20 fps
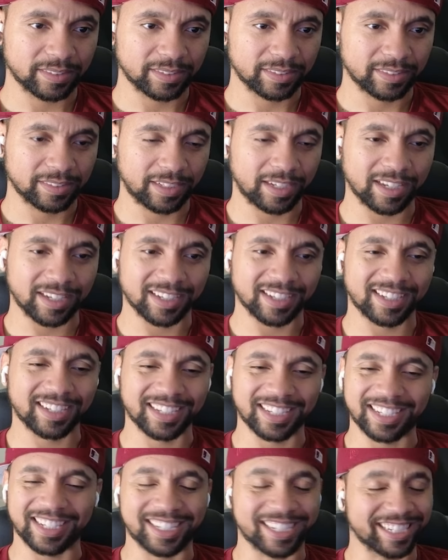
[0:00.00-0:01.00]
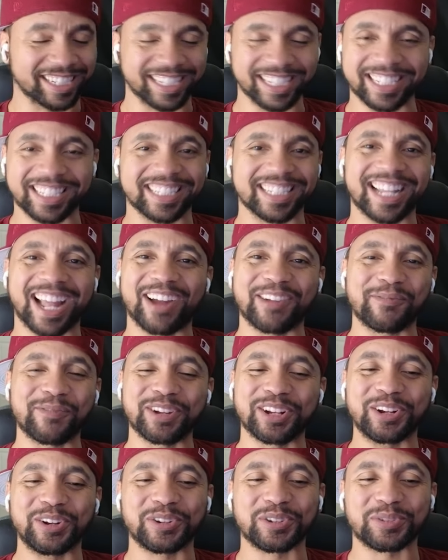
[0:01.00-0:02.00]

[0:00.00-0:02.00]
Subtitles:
Because this is not one of those